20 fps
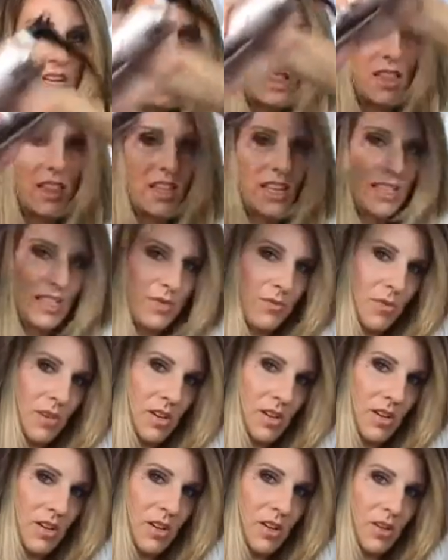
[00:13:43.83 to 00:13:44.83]
This
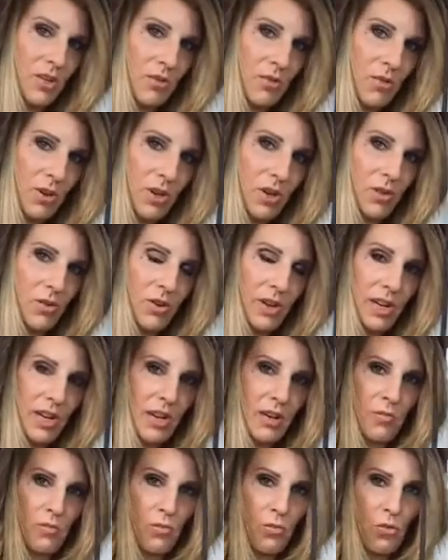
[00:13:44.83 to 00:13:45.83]
one, we're
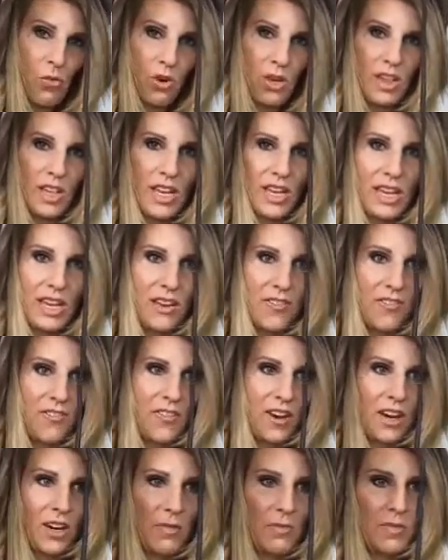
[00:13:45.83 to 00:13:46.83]
going more like a
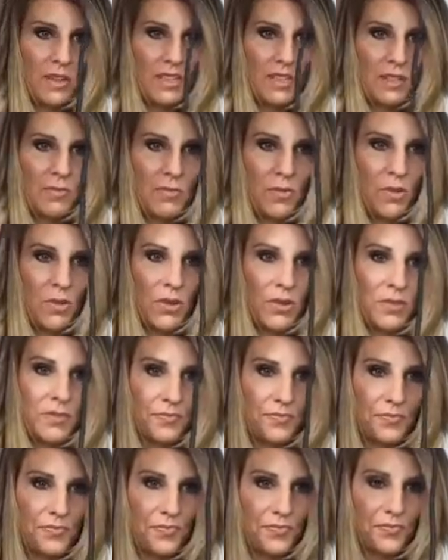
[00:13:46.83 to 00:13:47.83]
fireman's
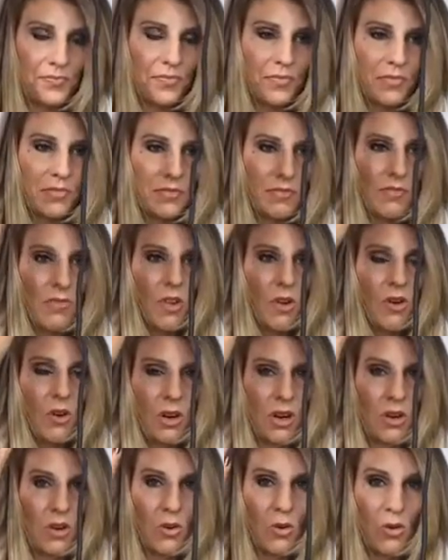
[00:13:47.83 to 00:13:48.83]
pole or
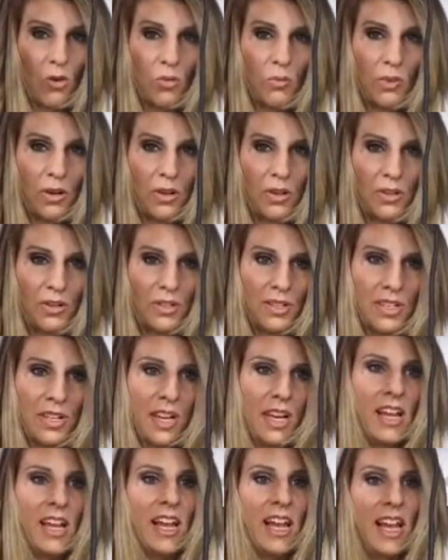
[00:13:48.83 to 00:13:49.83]
a goalpost,
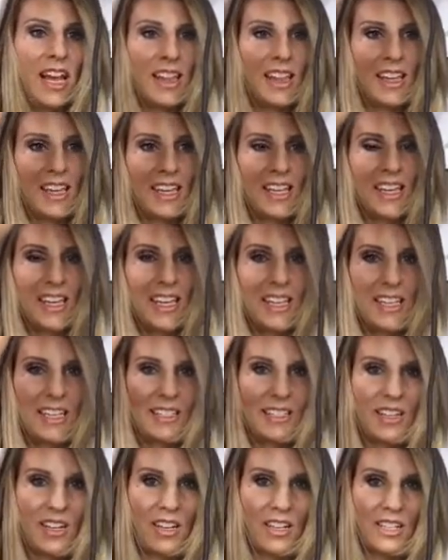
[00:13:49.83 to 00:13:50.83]
and the
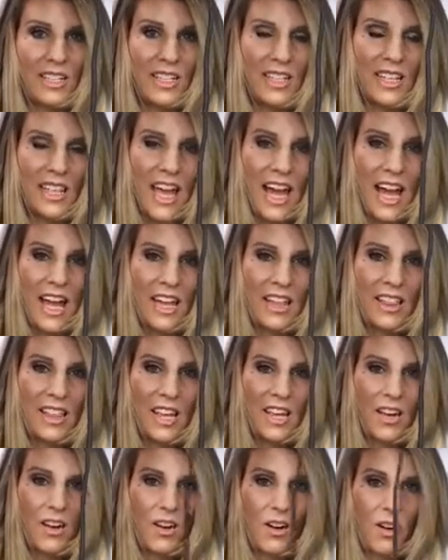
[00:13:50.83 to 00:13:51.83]
keys to that
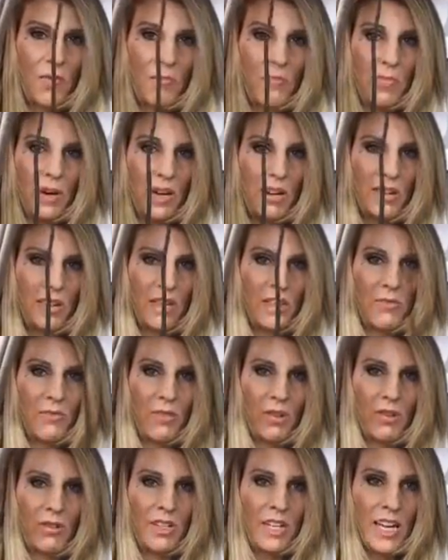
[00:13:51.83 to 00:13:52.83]
then are barely
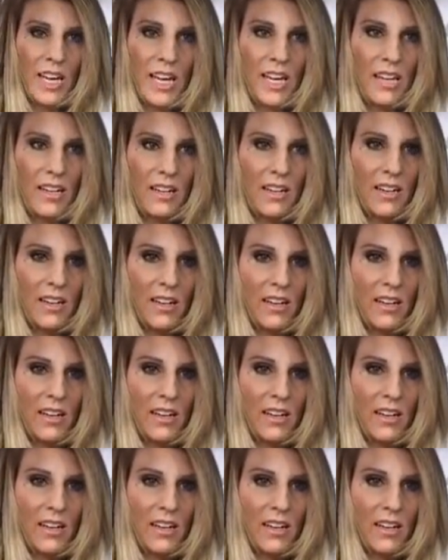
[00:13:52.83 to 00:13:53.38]
rotate,